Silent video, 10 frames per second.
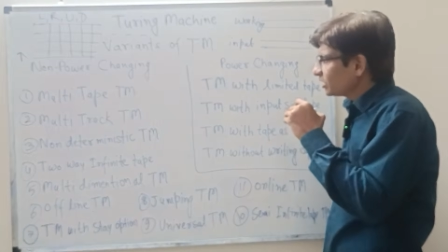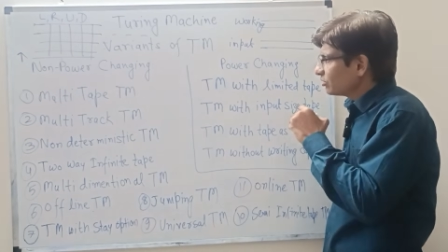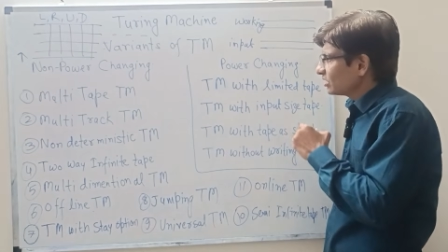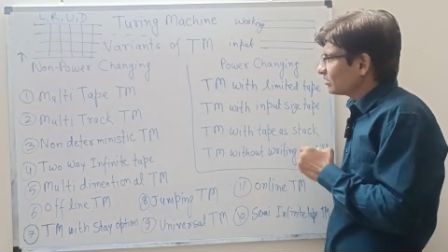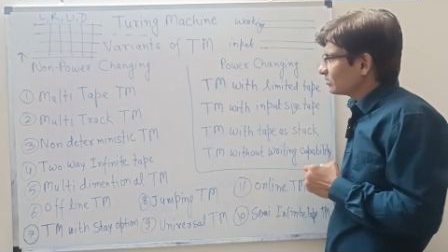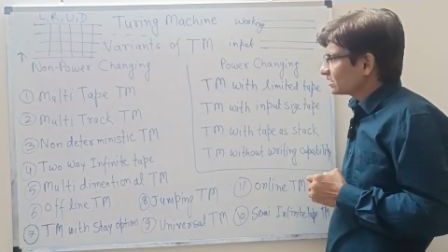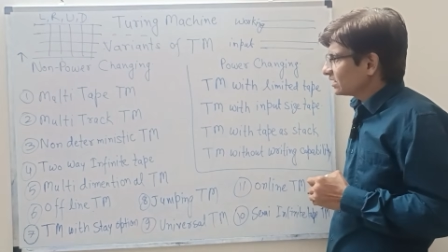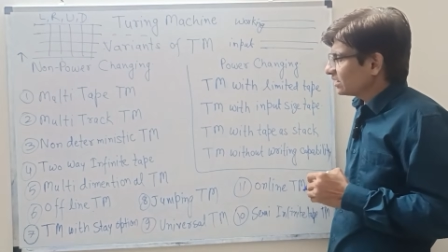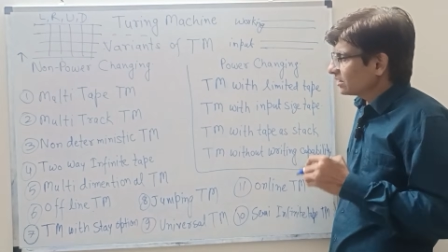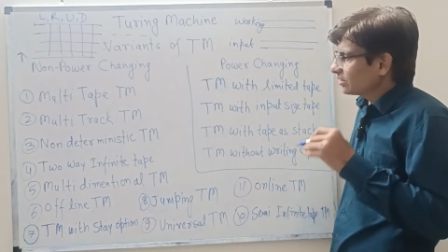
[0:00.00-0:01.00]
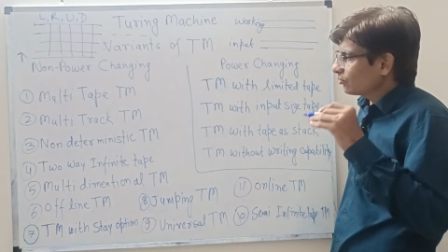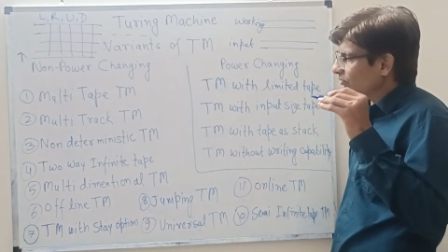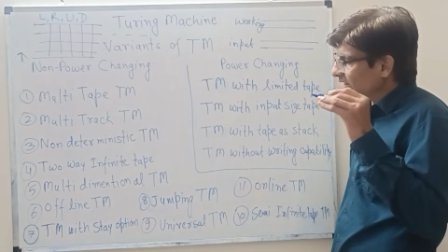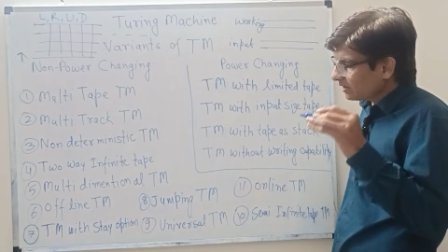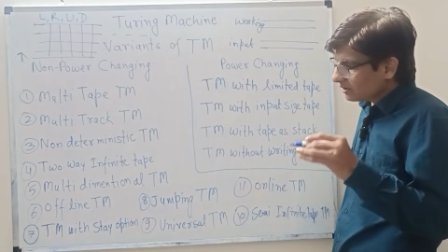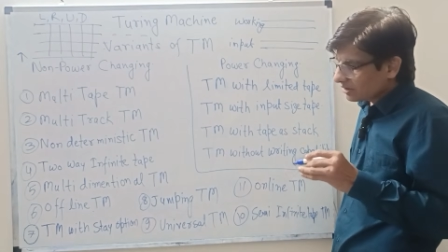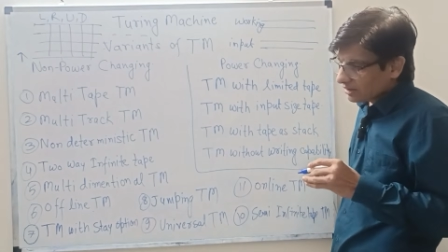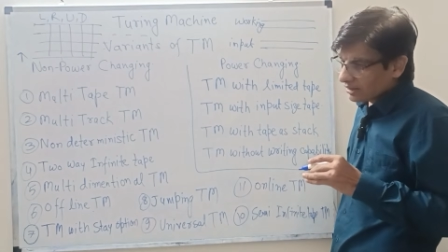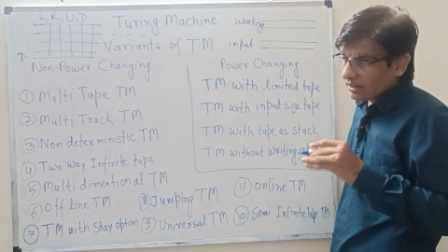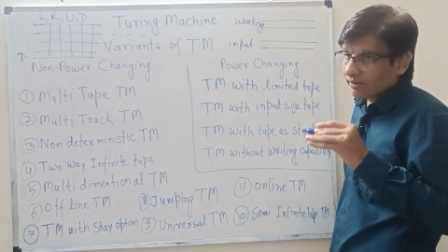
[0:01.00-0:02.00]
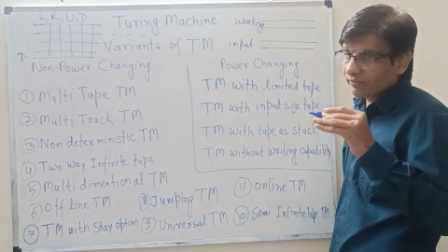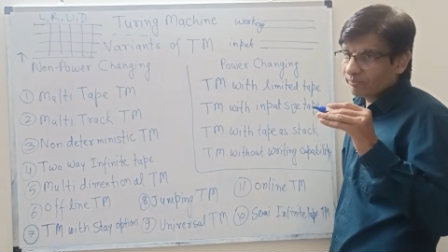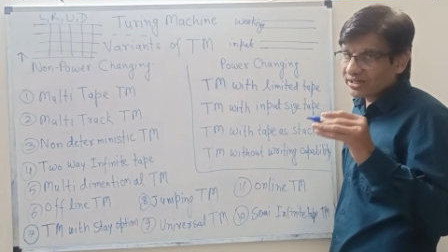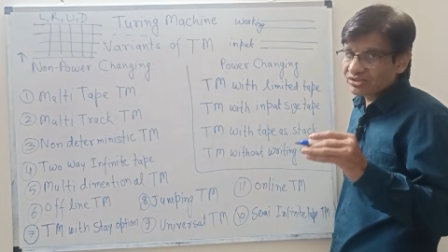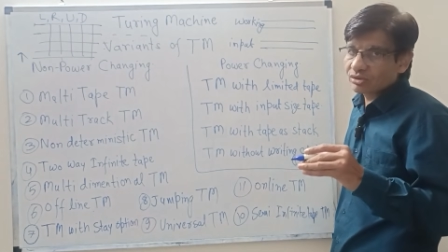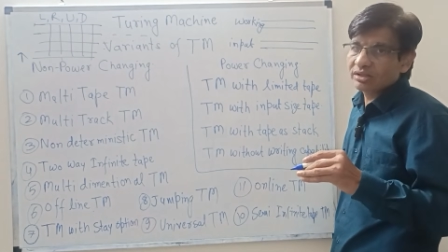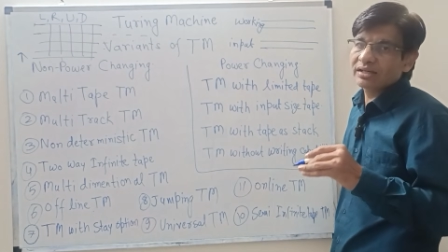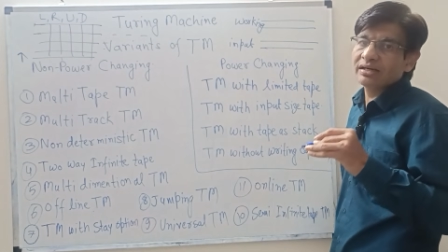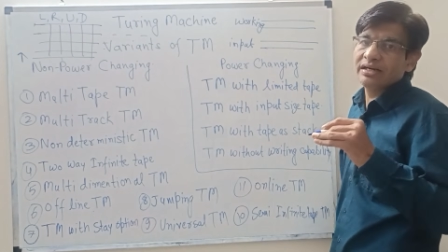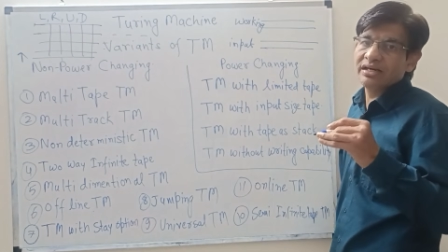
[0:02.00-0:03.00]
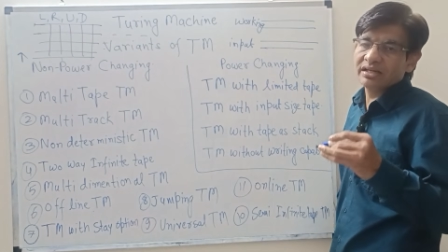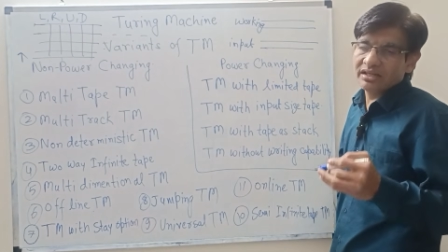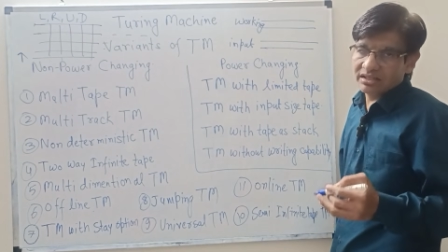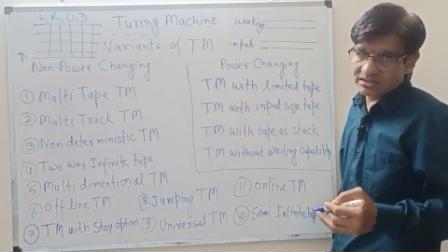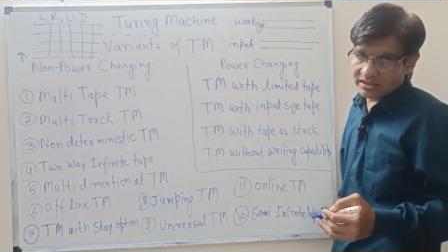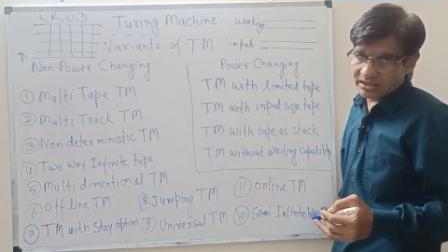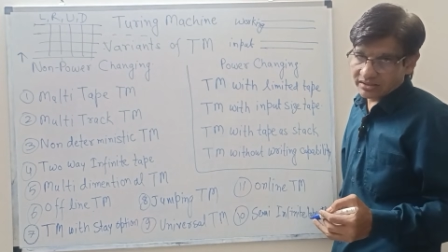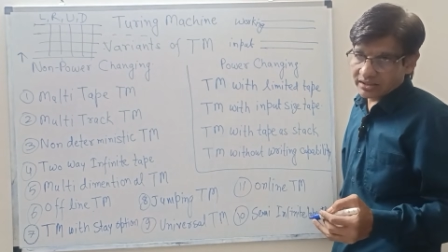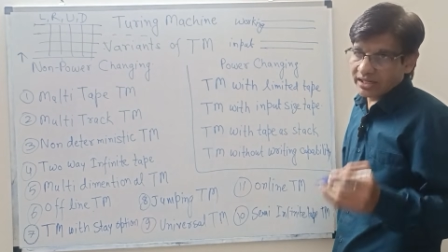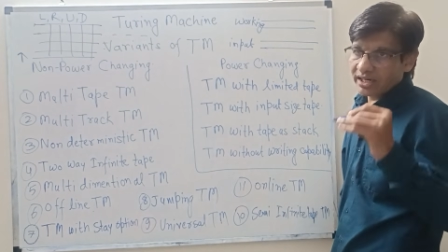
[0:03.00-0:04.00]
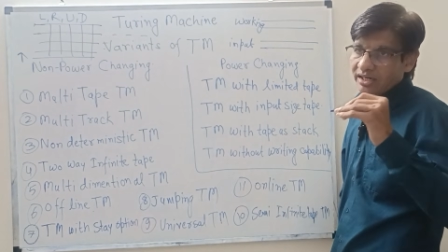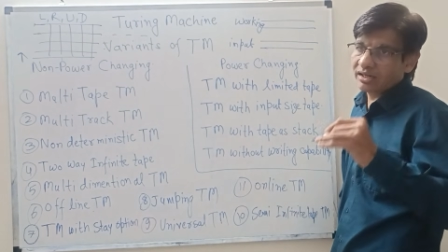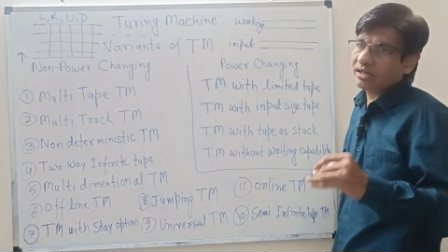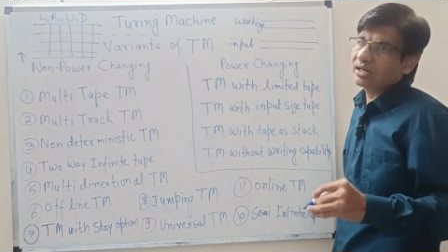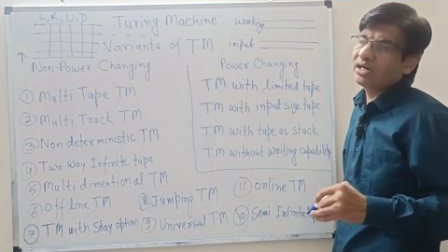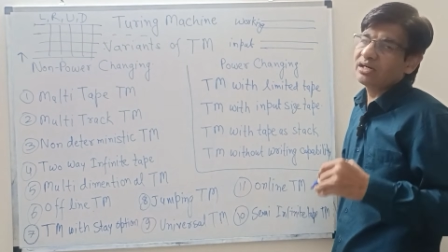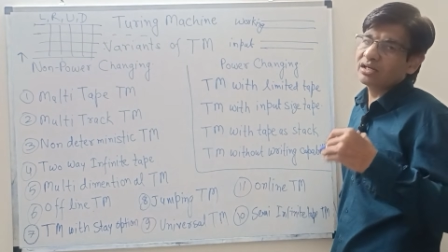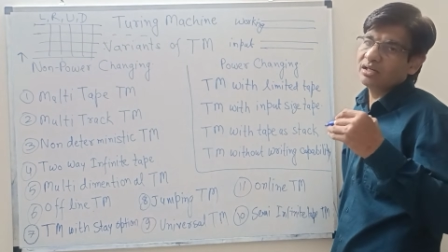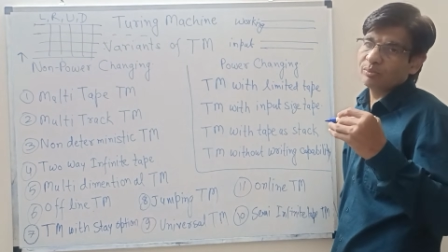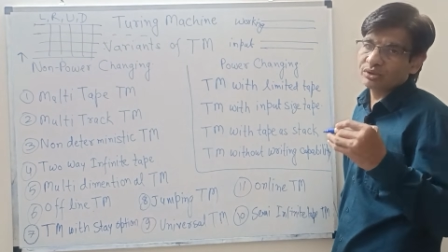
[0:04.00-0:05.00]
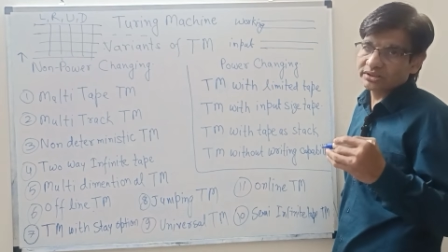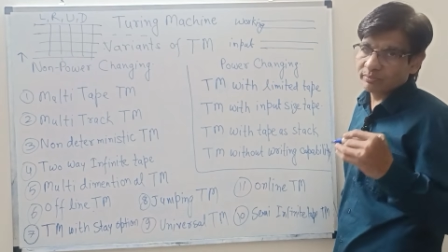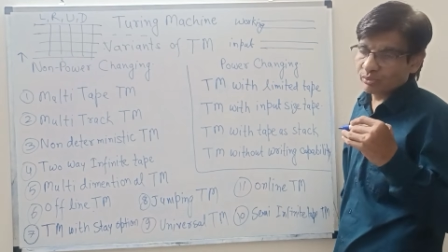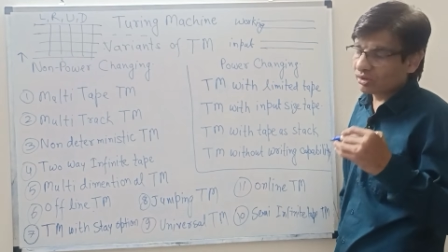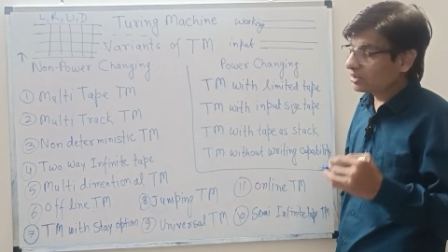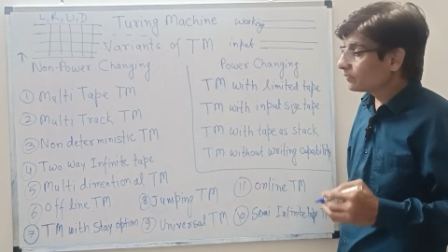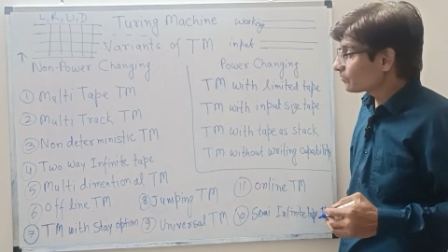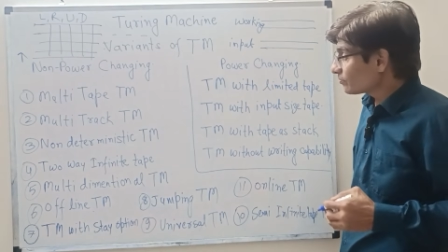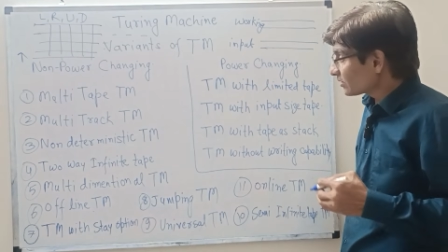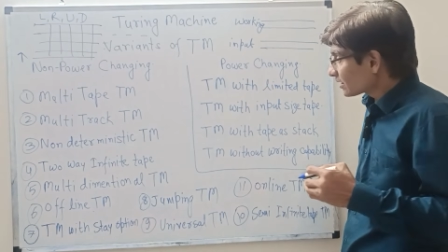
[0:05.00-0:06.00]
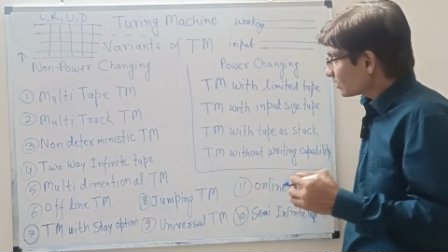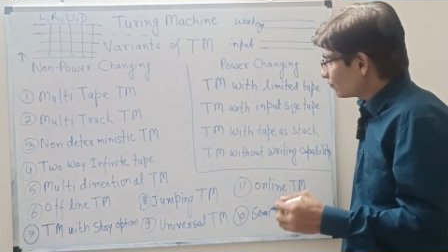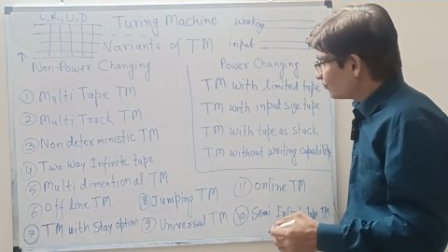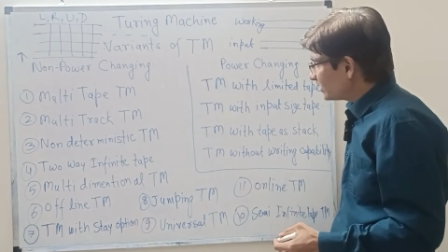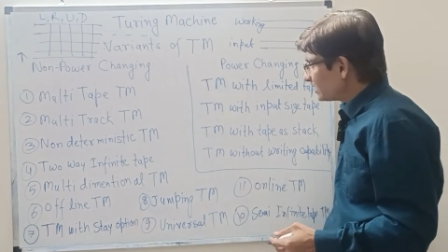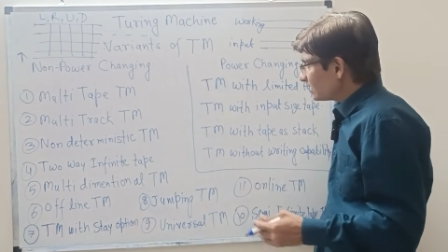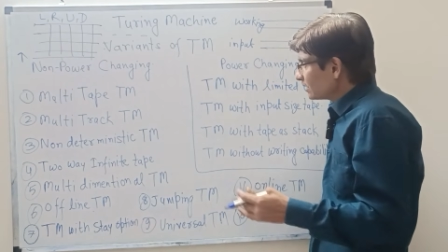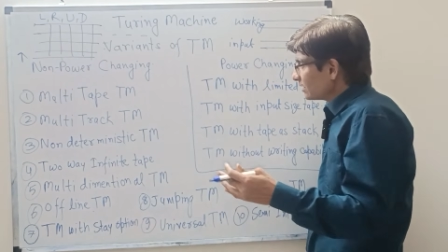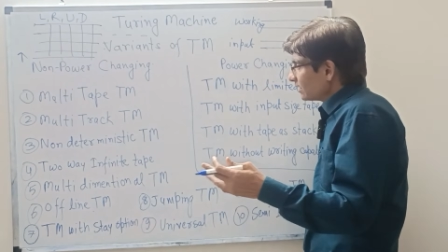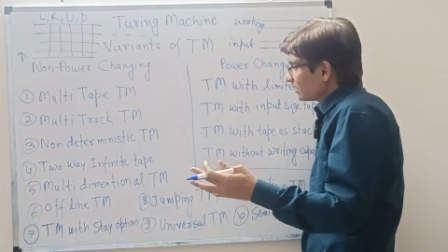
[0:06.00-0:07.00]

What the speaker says: Turing machine, when based on the current state and current input symbol, we